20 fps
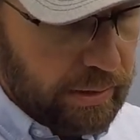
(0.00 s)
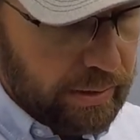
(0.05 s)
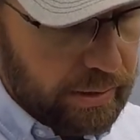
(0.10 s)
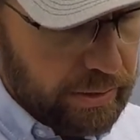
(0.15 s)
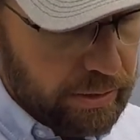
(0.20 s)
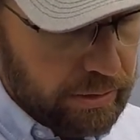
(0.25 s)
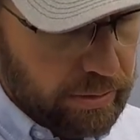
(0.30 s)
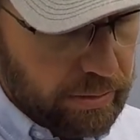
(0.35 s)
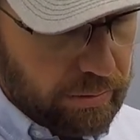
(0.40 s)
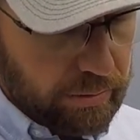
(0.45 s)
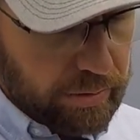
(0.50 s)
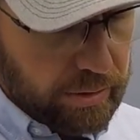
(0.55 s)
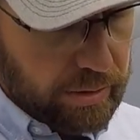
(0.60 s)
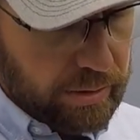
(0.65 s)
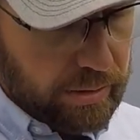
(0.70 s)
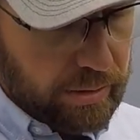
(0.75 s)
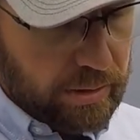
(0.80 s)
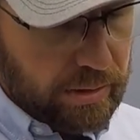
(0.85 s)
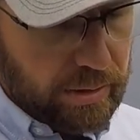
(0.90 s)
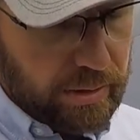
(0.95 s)
that you don't
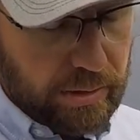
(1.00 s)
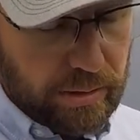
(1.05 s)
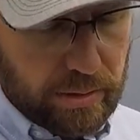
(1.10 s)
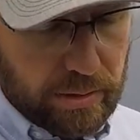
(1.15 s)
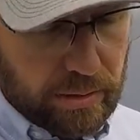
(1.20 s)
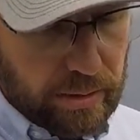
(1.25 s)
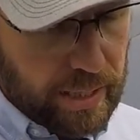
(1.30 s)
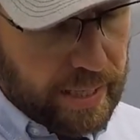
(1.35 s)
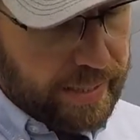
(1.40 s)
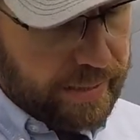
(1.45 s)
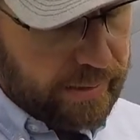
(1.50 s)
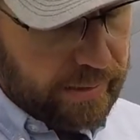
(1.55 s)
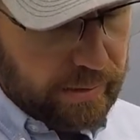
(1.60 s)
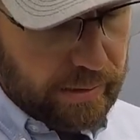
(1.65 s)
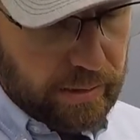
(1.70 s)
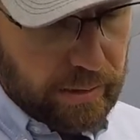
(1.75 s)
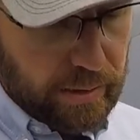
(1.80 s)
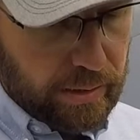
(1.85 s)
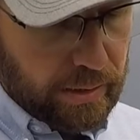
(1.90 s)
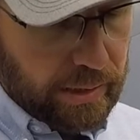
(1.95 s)
just
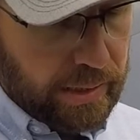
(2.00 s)
slice